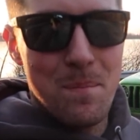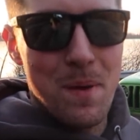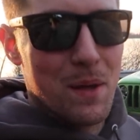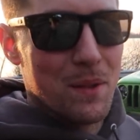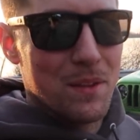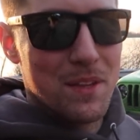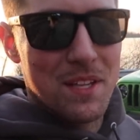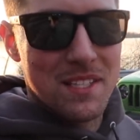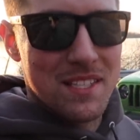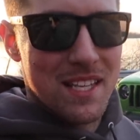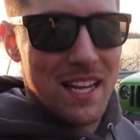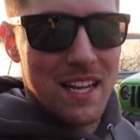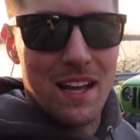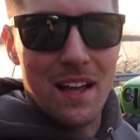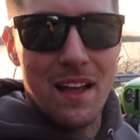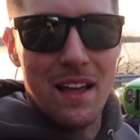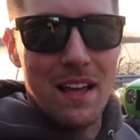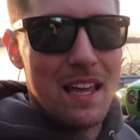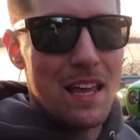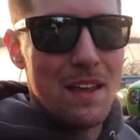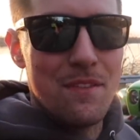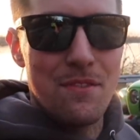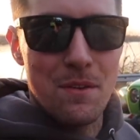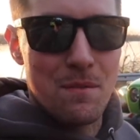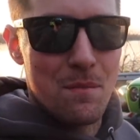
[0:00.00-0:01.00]
build this thing
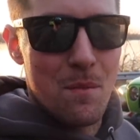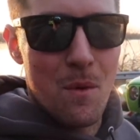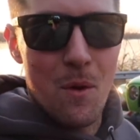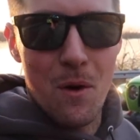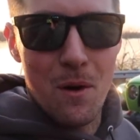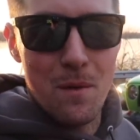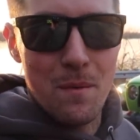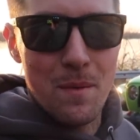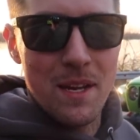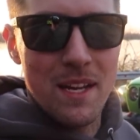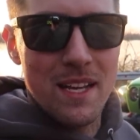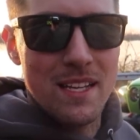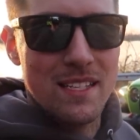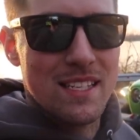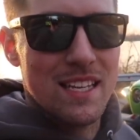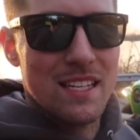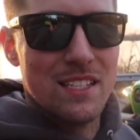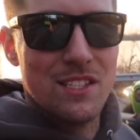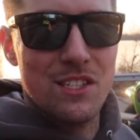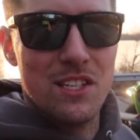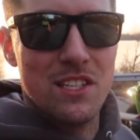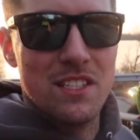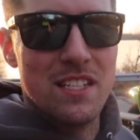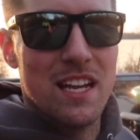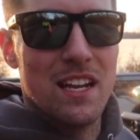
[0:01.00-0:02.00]
even more because
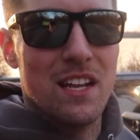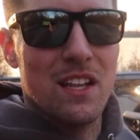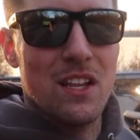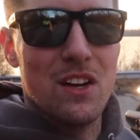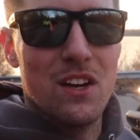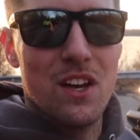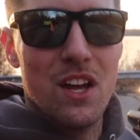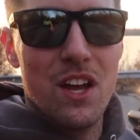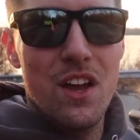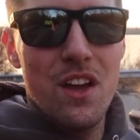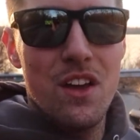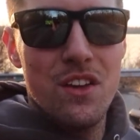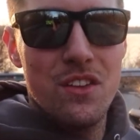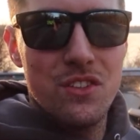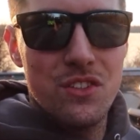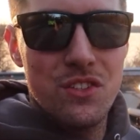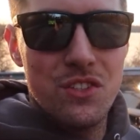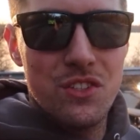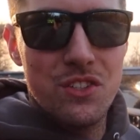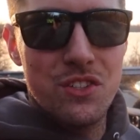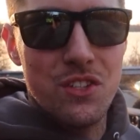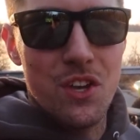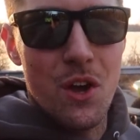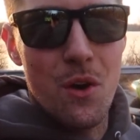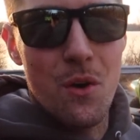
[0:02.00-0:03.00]
it's just gonna look
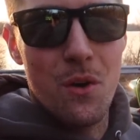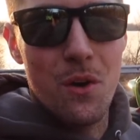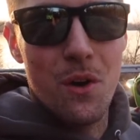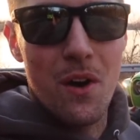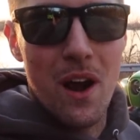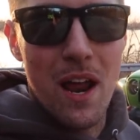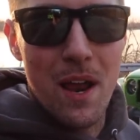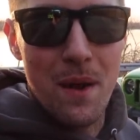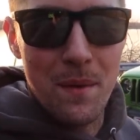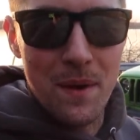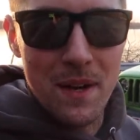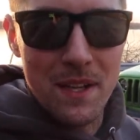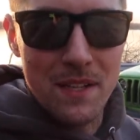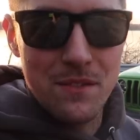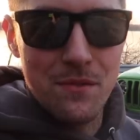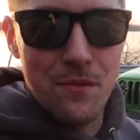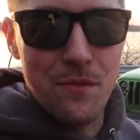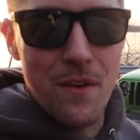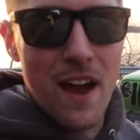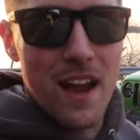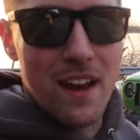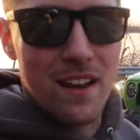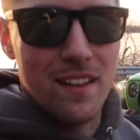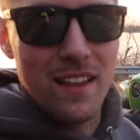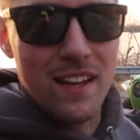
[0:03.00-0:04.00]
so great when it's
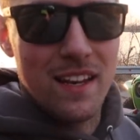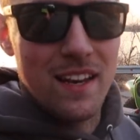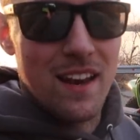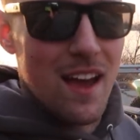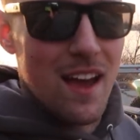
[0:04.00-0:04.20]
finally